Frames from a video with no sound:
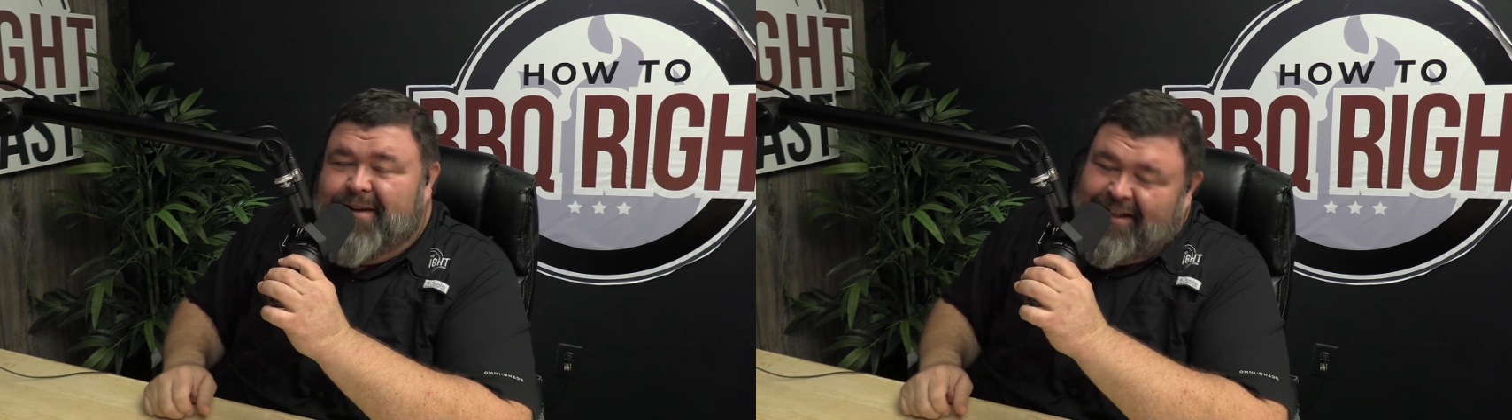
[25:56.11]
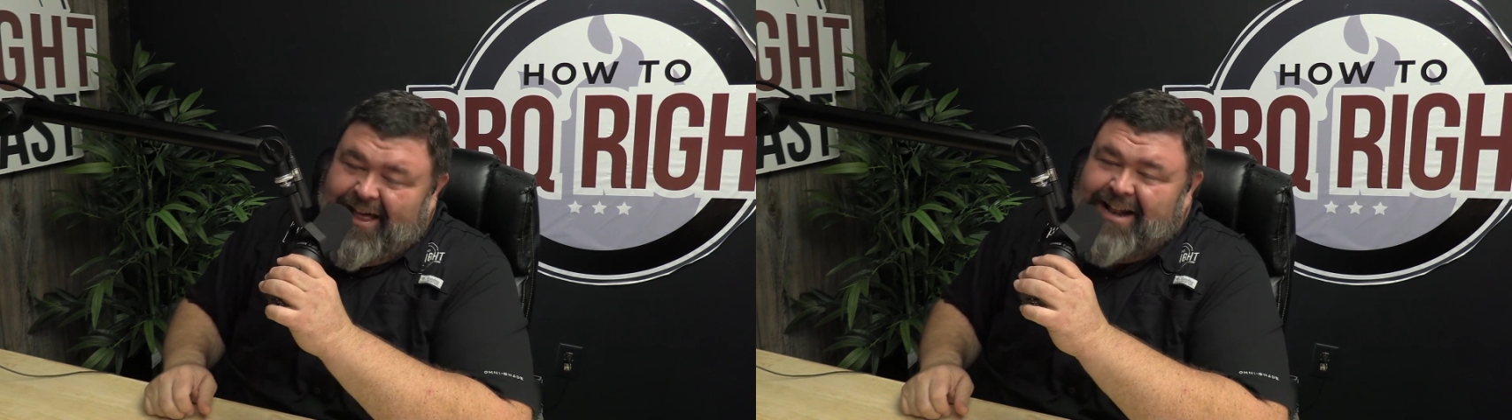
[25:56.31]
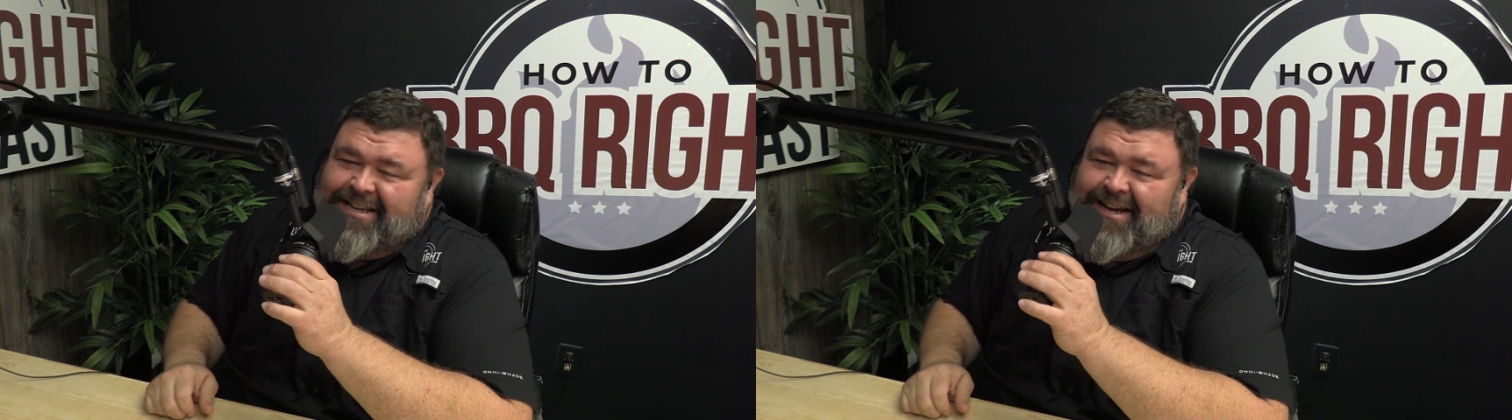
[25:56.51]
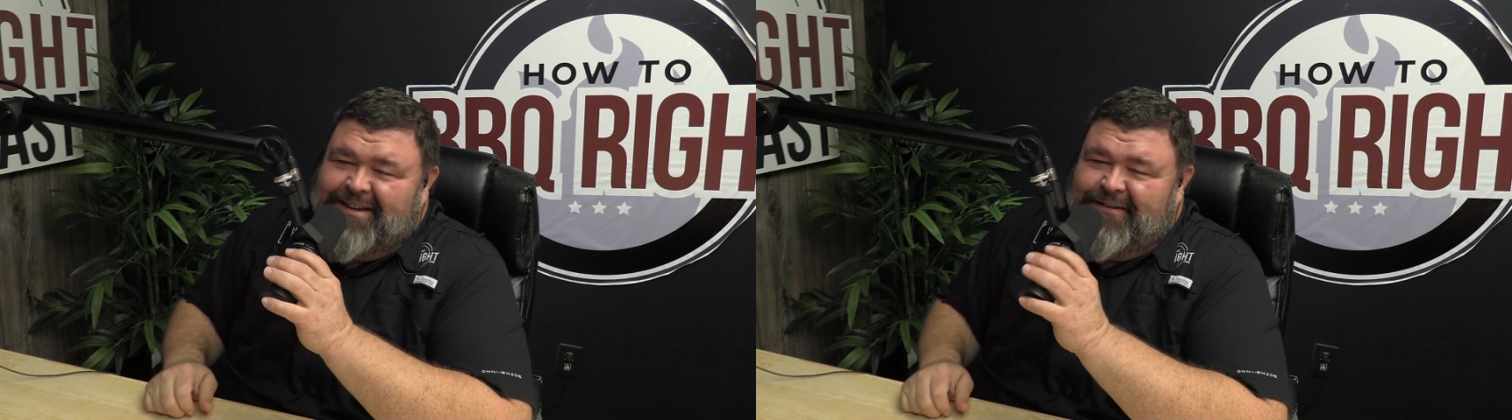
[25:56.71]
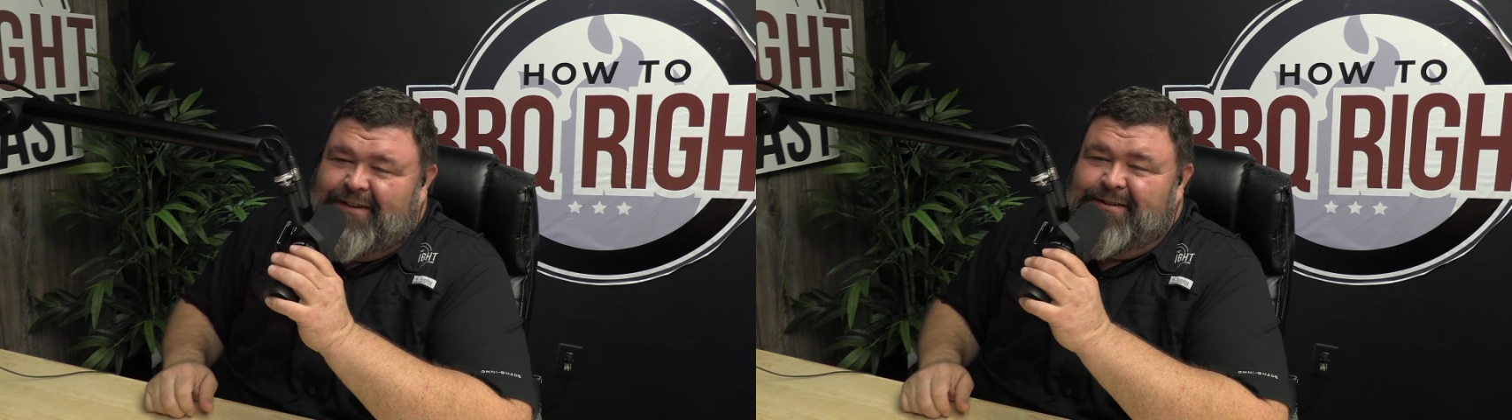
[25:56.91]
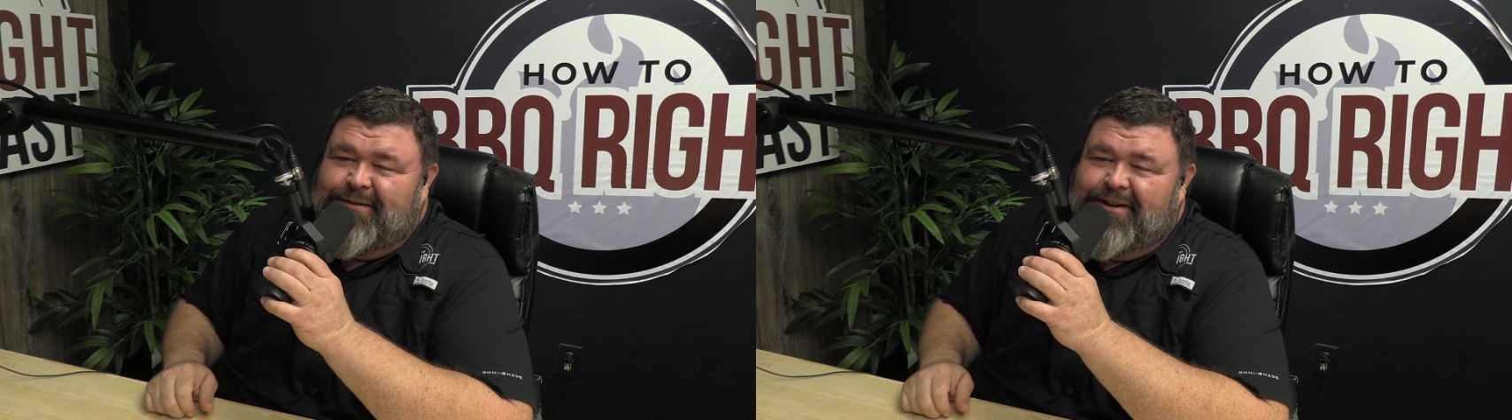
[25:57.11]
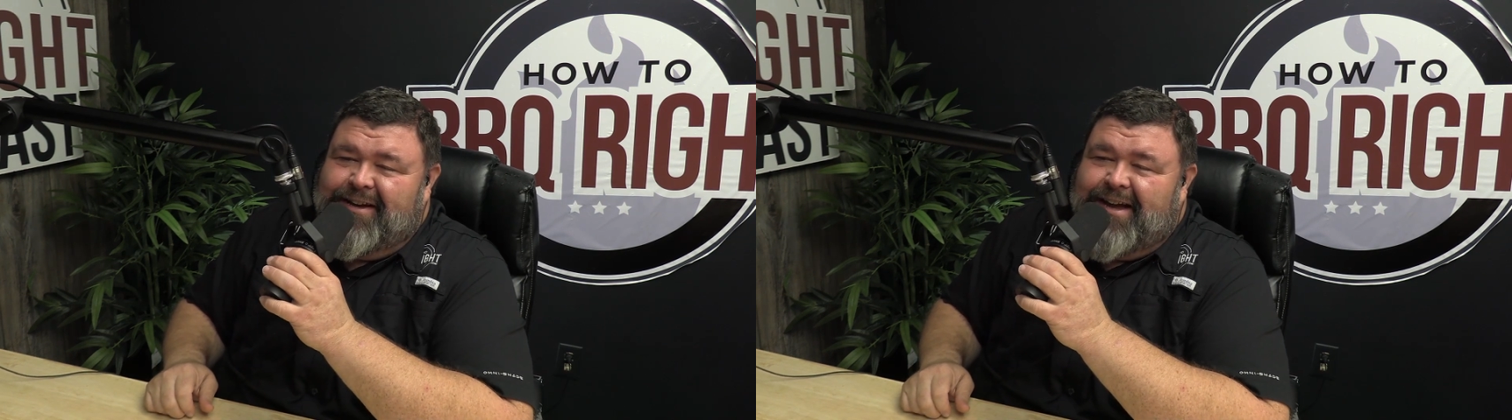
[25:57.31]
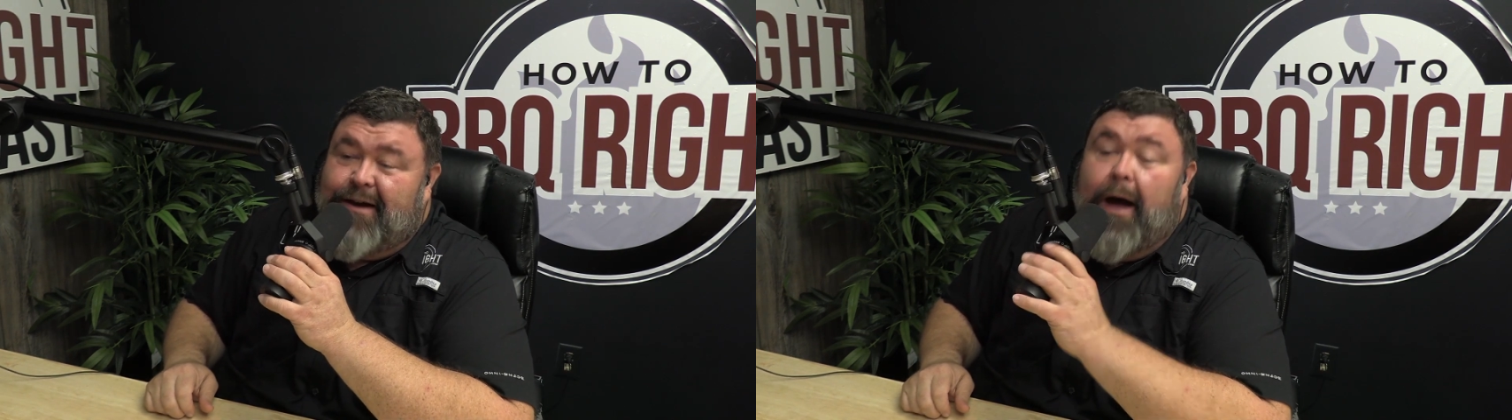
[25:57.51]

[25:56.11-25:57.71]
A lot of times, if I was going to, cat,